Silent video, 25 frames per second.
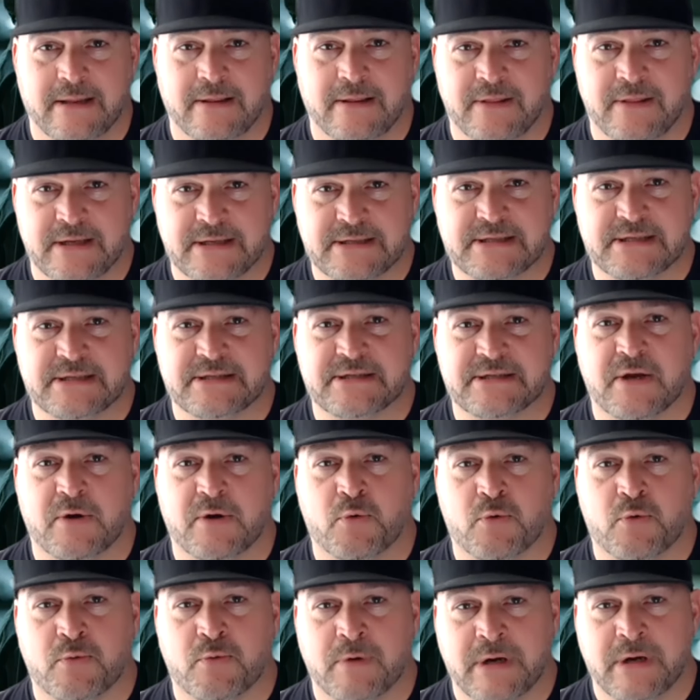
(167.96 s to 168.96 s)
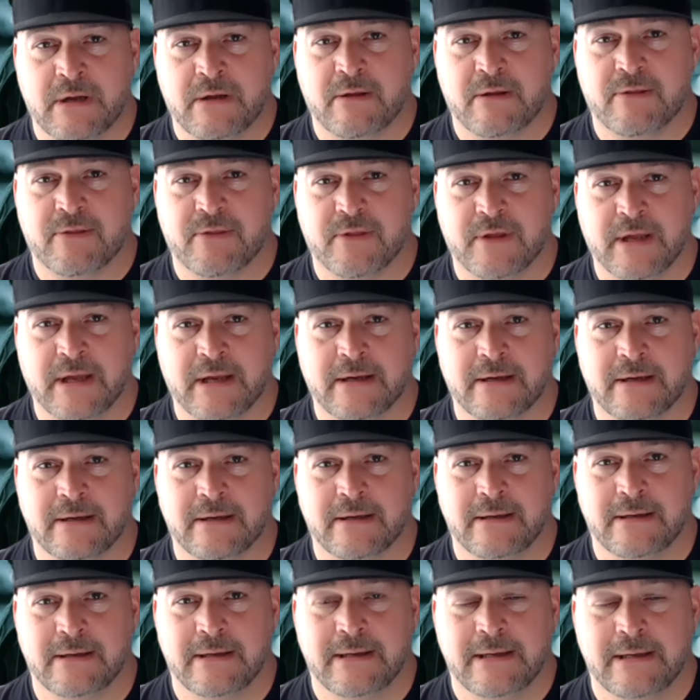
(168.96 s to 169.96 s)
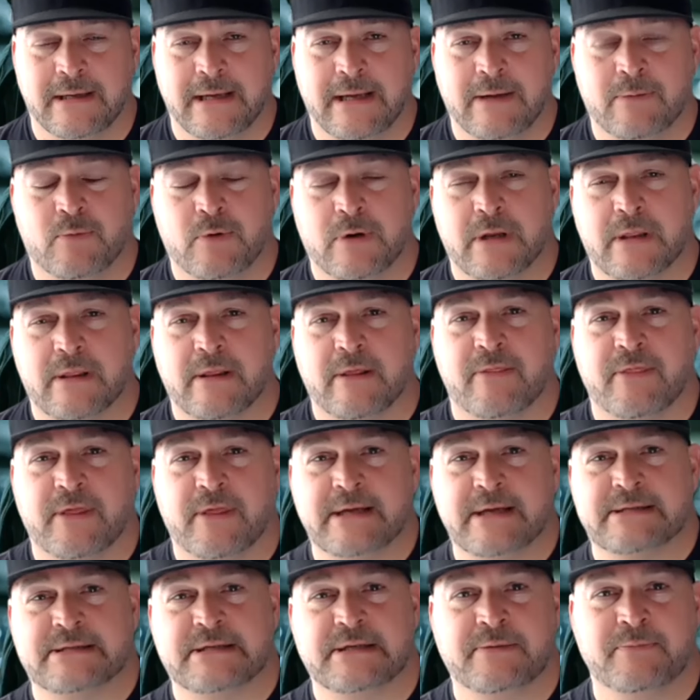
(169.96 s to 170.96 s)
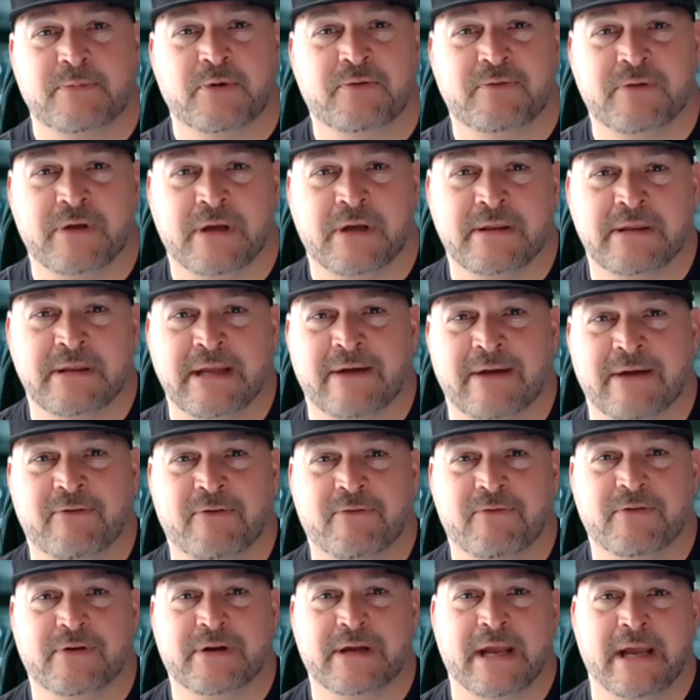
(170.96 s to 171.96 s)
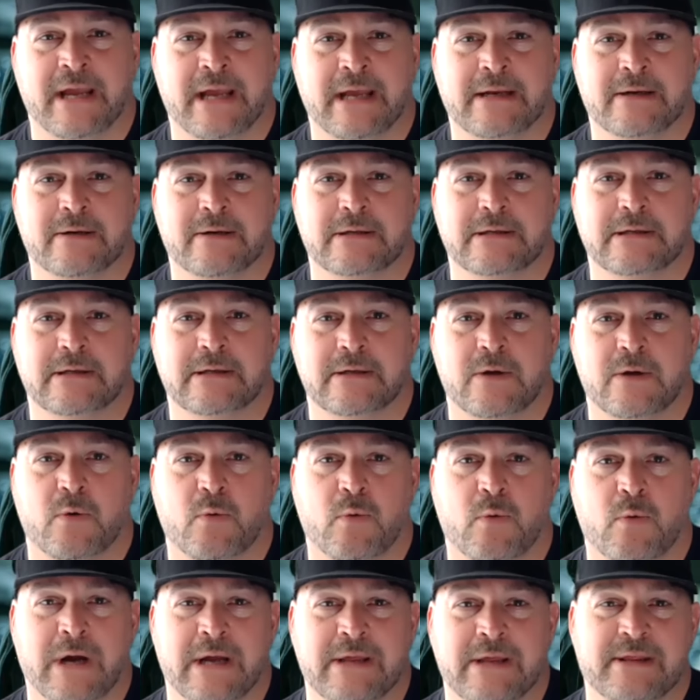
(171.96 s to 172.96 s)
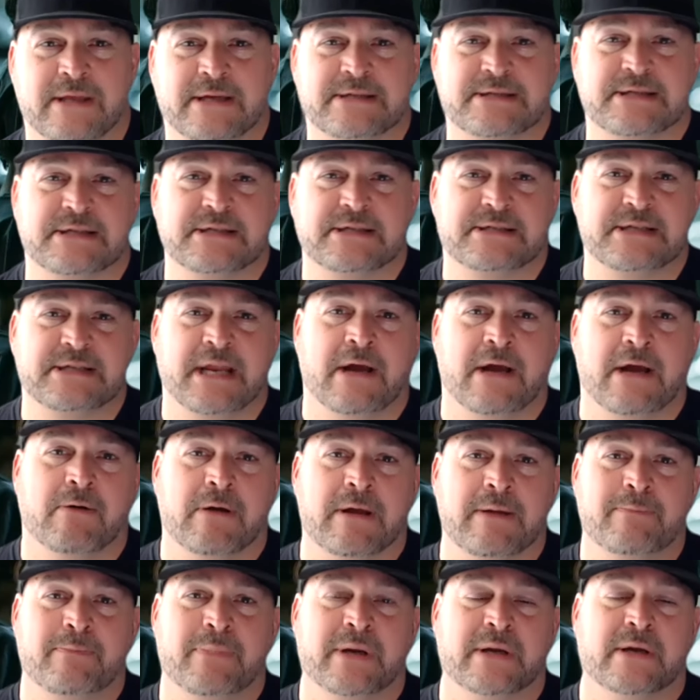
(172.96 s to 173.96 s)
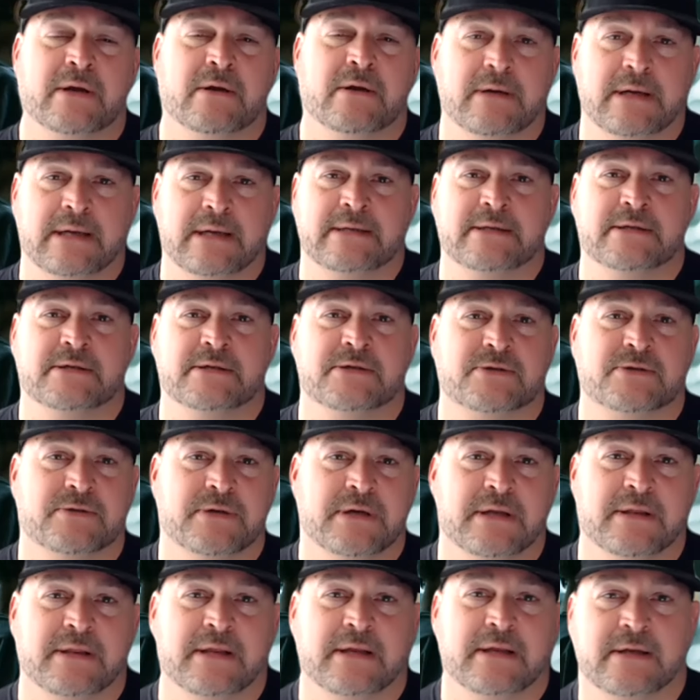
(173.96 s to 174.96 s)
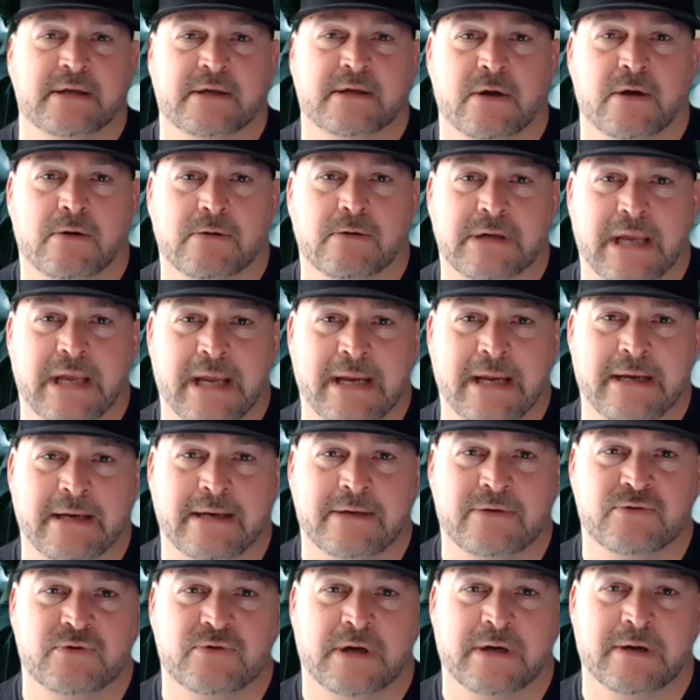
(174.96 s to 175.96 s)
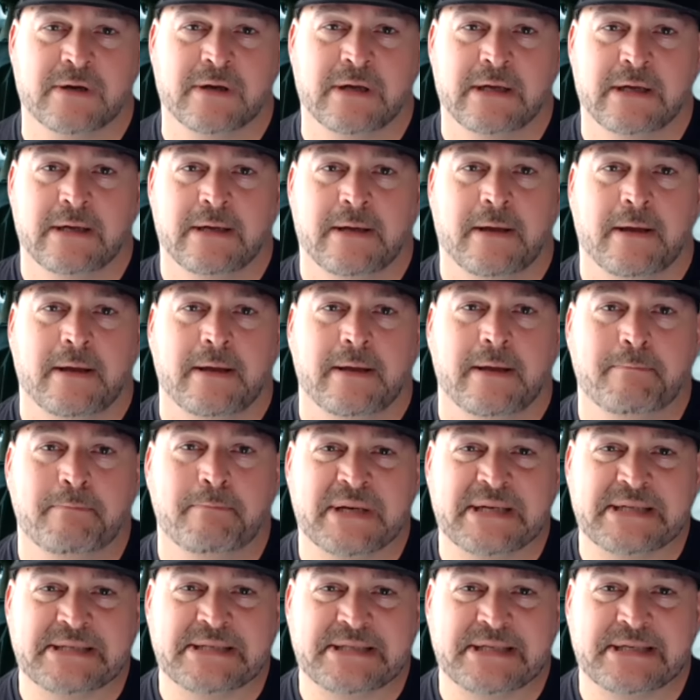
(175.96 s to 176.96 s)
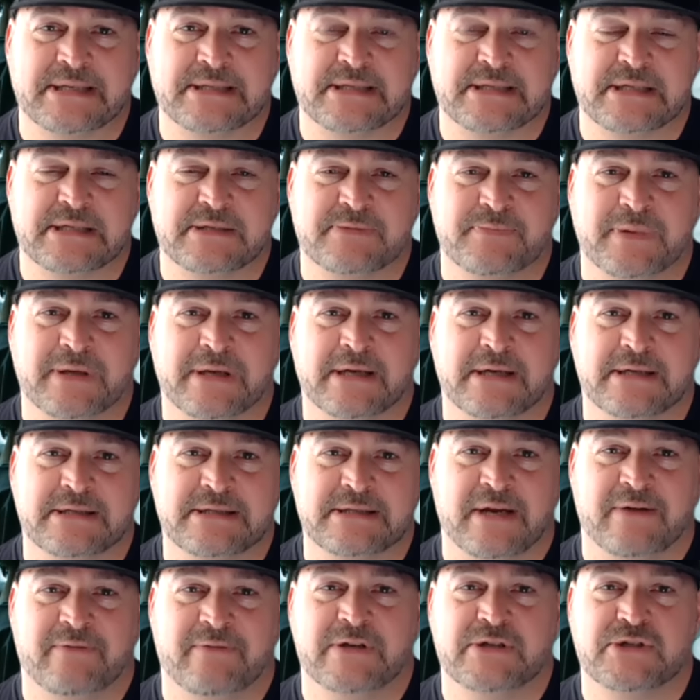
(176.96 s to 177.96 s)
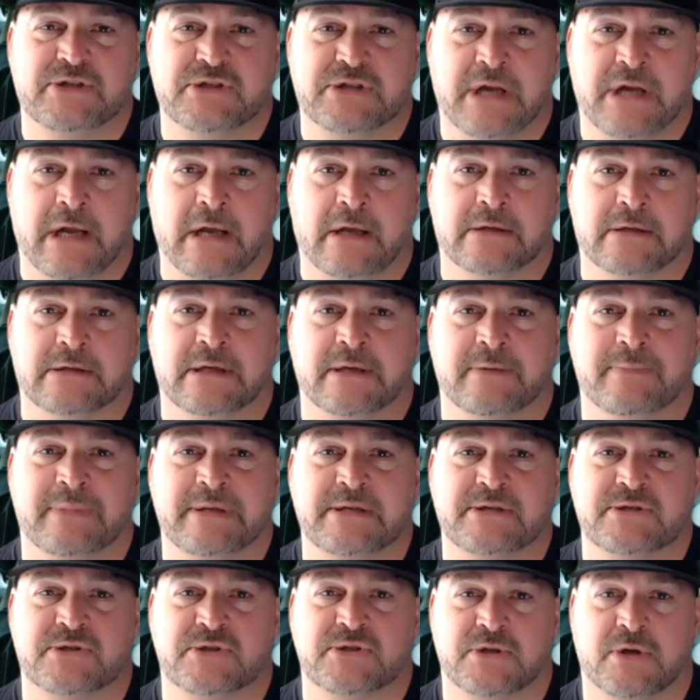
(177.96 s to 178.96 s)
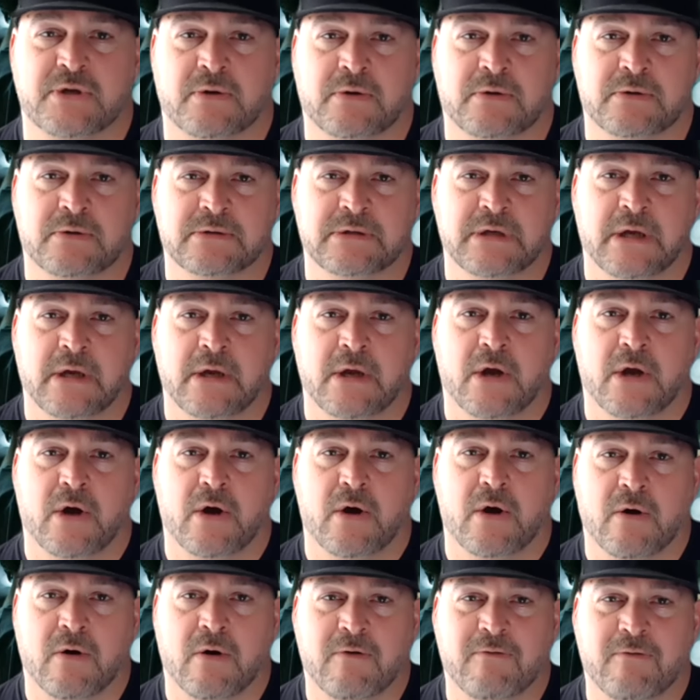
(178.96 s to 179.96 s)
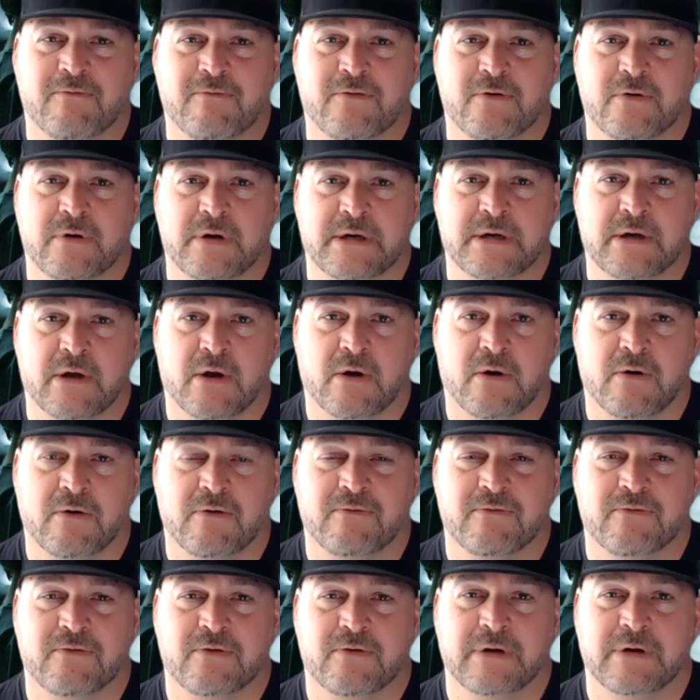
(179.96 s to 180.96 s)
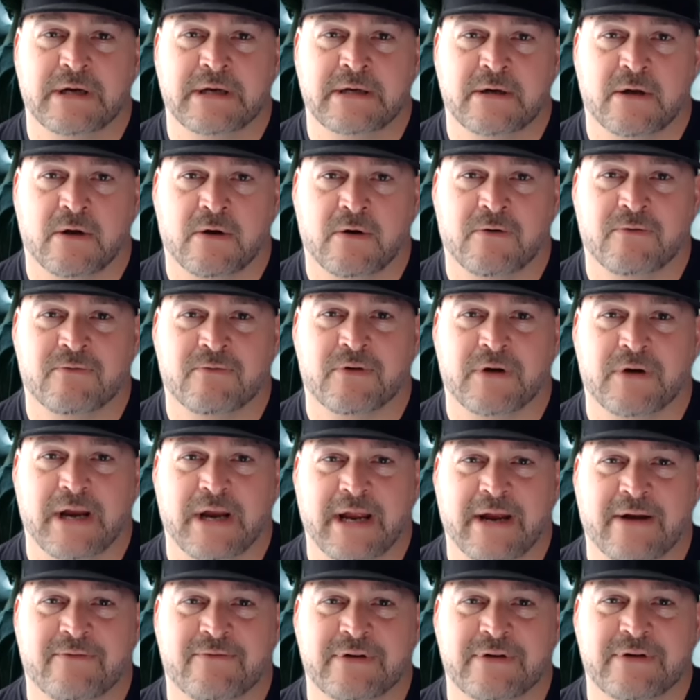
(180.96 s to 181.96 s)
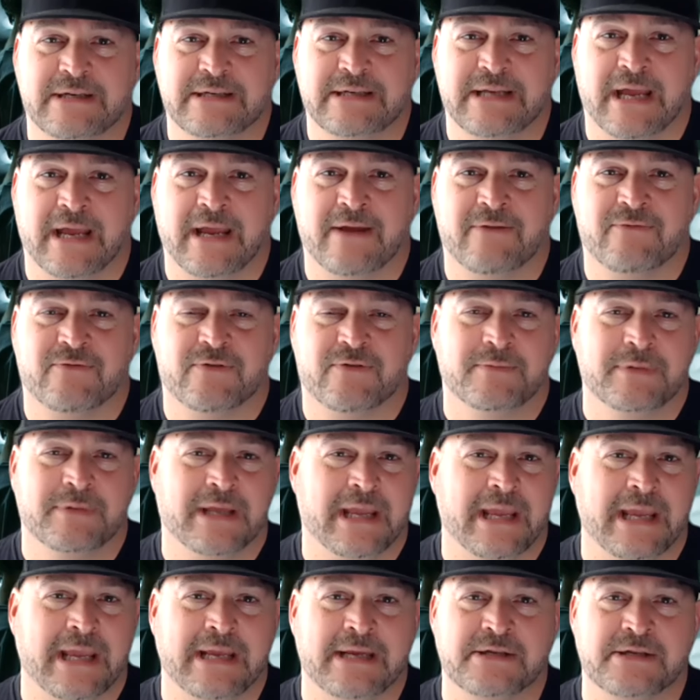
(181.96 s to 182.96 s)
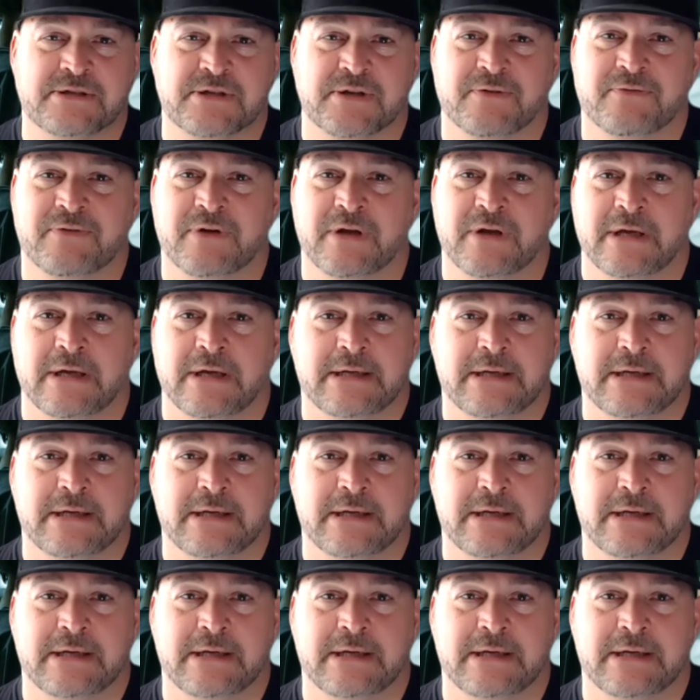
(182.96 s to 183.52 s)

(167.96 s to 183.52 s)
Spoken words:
This is a real thing. And one of the things in the movie I'll never forget, why this is now a bigger industry than the cocaine and drug business, is because every child can be sold over and over and over every day from the age of